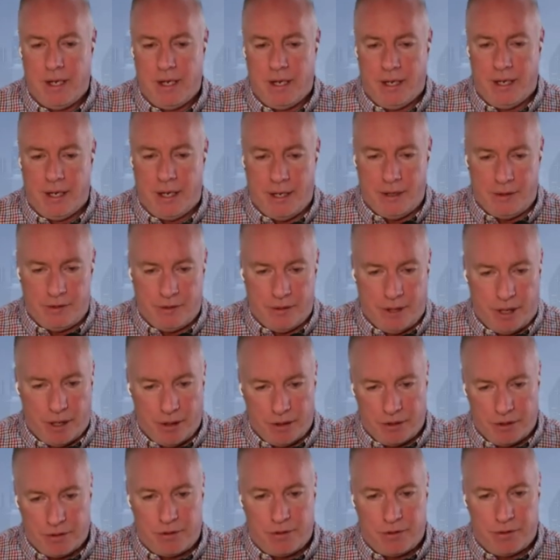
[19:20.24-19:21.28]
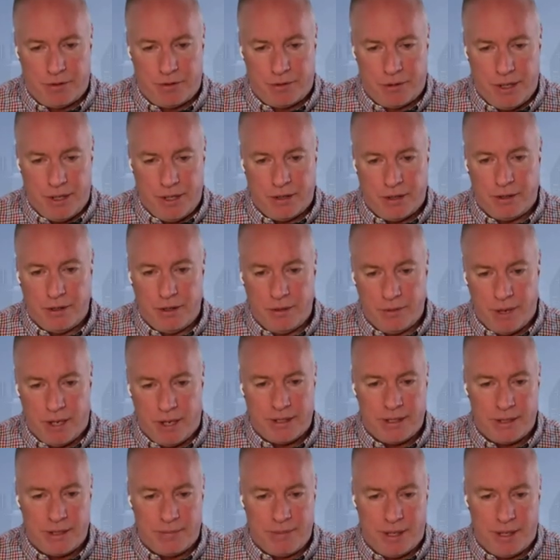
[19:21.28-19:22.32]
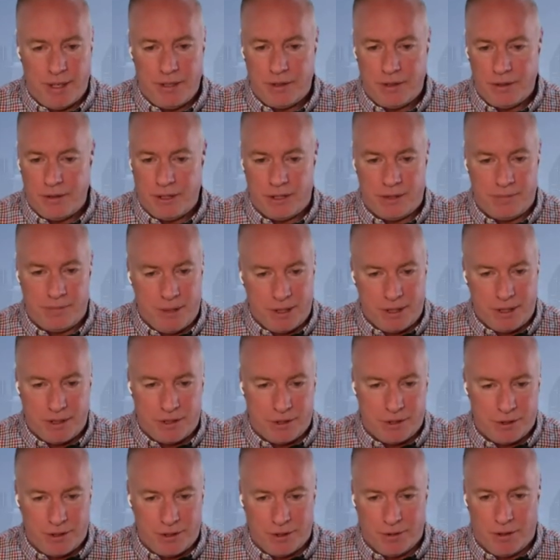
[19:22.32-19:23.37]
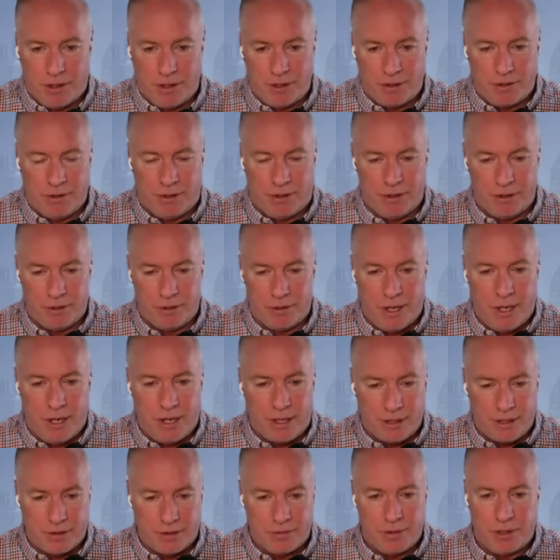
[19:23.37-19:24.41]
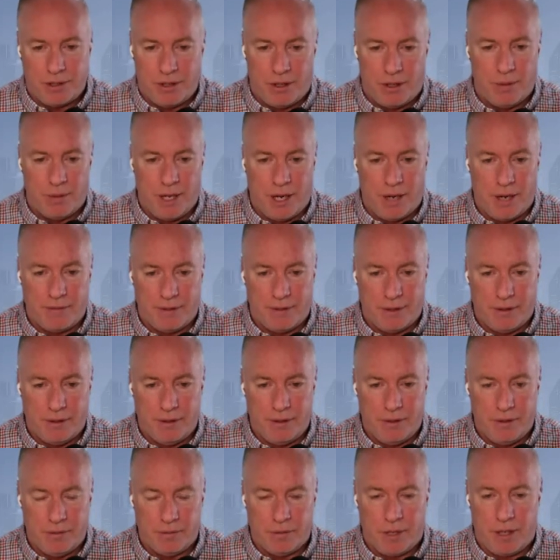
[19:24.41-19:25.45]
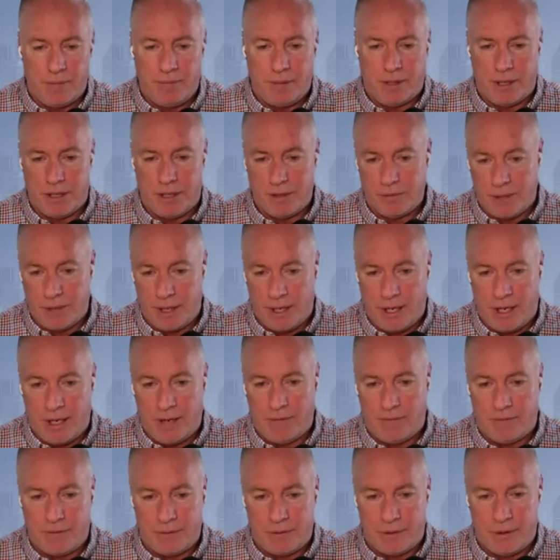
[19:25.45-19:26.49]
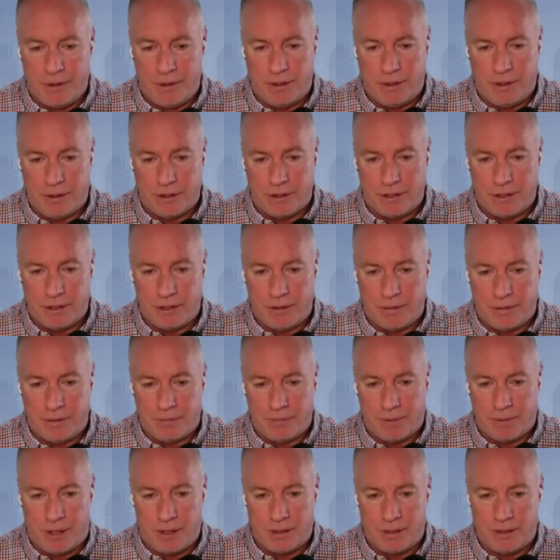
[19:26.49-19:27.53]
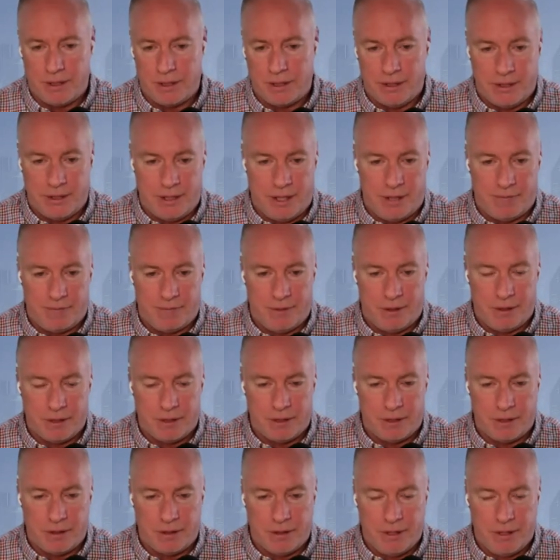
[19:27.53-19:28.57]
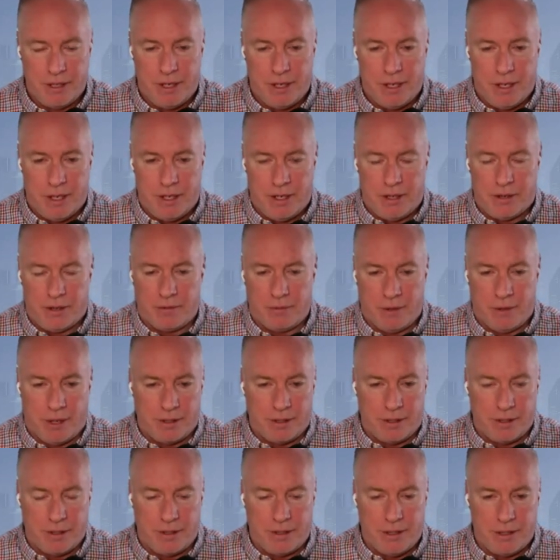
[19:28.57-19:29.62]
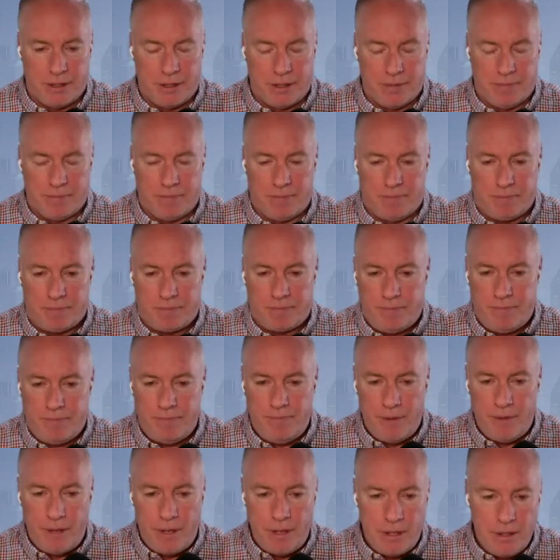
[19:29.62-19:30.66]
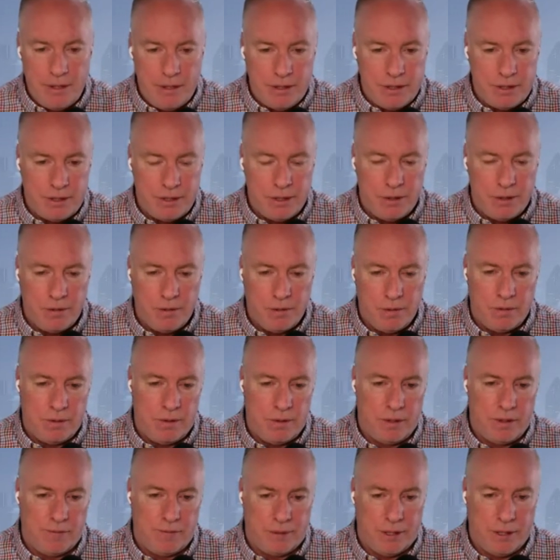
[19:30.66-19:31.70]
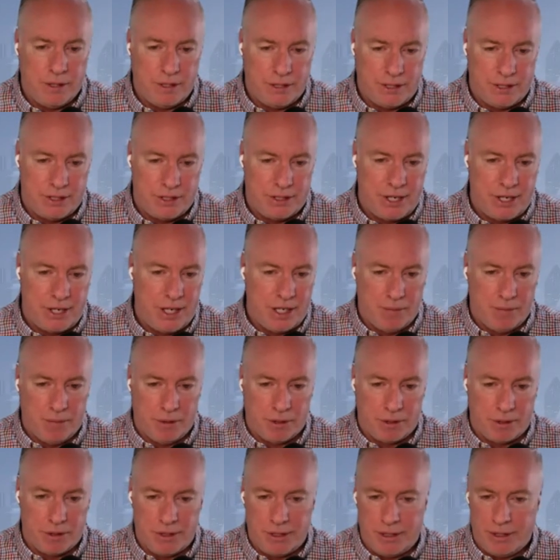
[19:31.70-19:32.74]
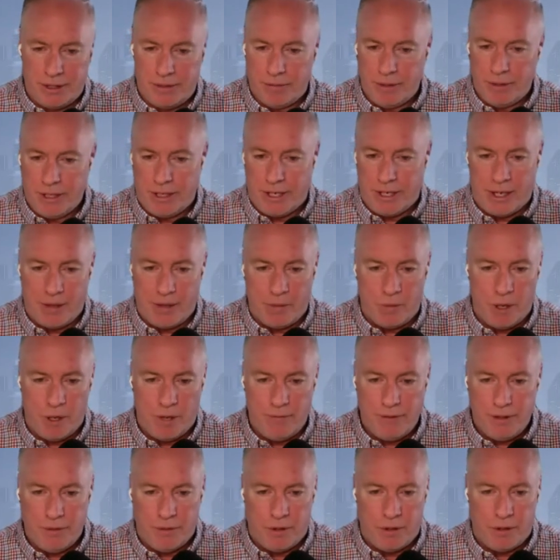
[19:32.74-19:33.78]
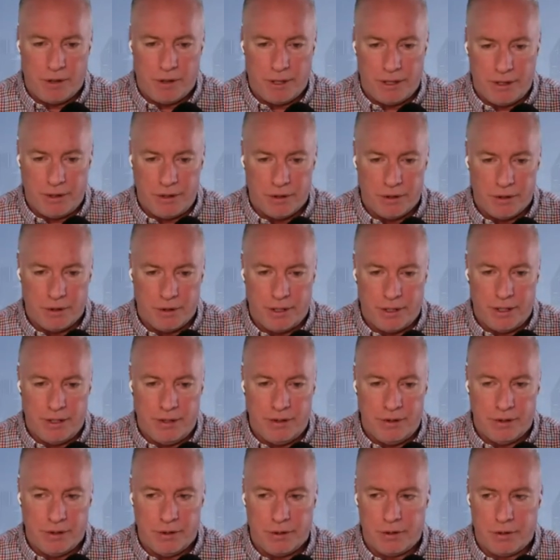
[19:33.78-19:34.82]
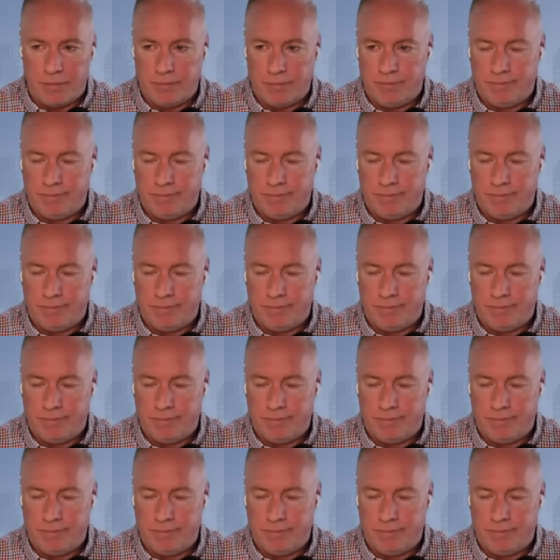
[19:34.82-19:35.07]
And our training our new asset manager, just making sure they're on track, is really all we have to do, right? Because we have systems and processes that function throughout the system. So for us, it's scalable. So it really kind of, wherever you are in your